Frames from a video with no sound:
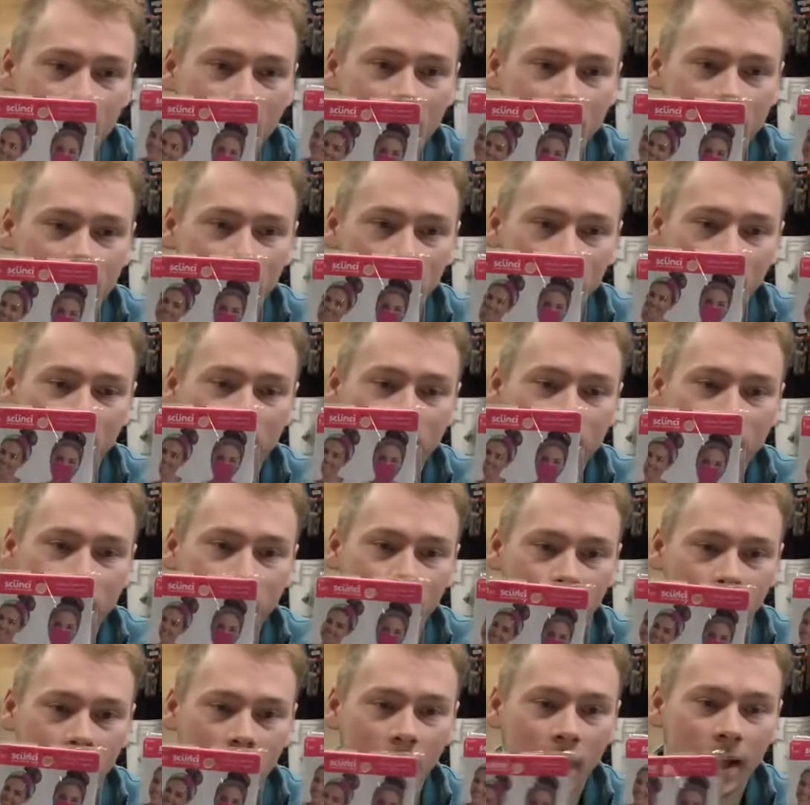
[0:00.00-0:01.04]
So these
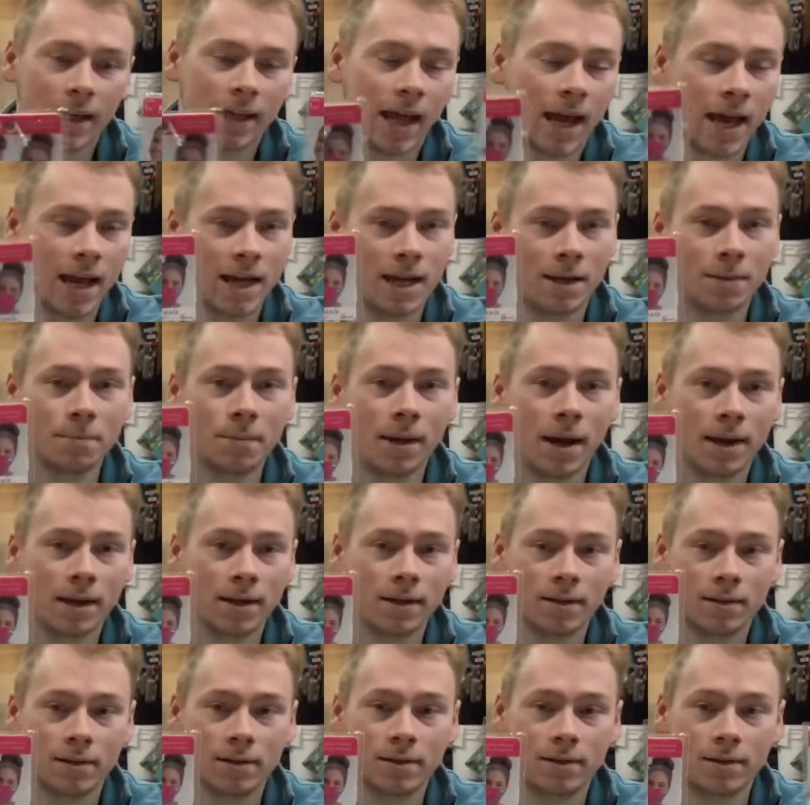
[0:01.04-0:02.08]
are like
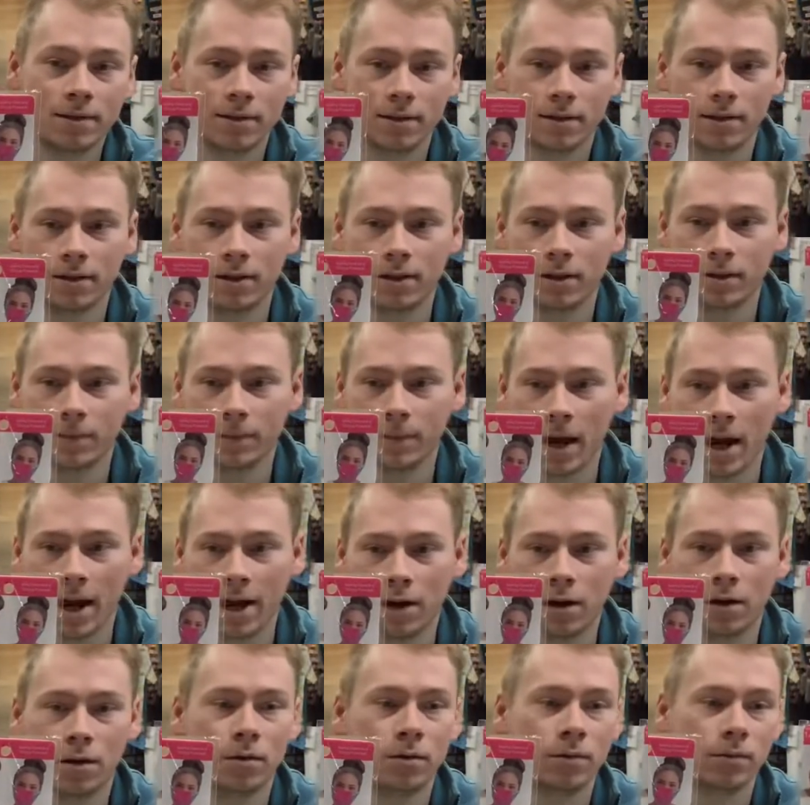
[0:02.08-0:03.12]
headbands,
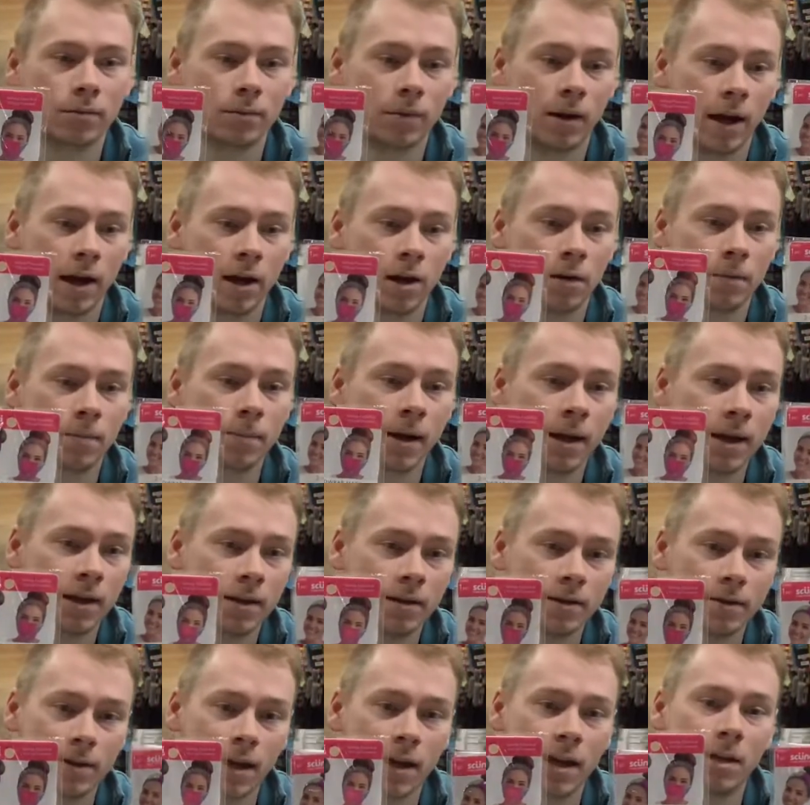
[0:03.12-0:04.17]
hair
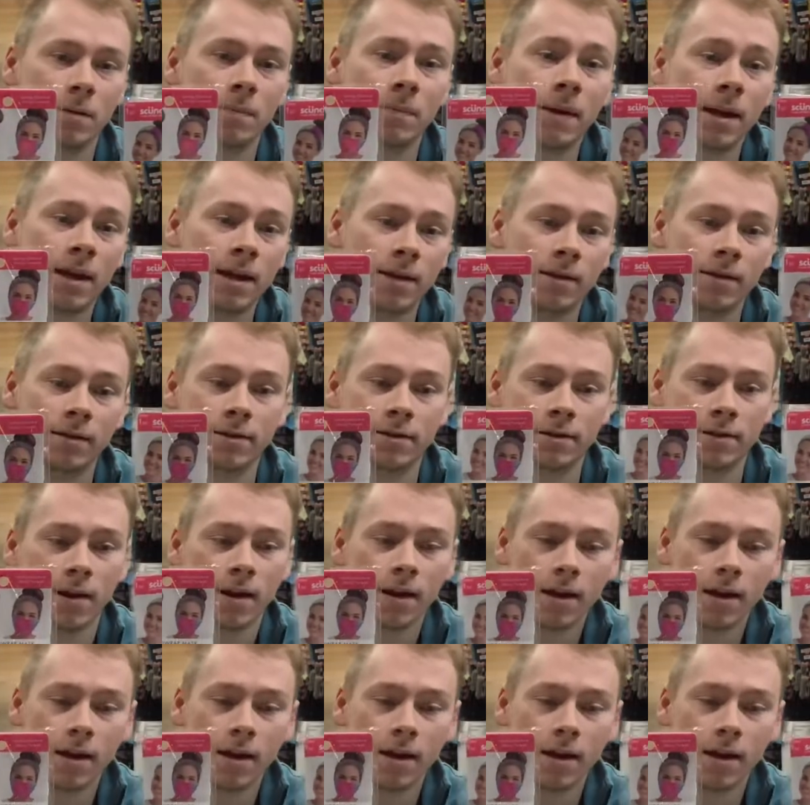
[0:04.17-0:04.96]
bands, headbands,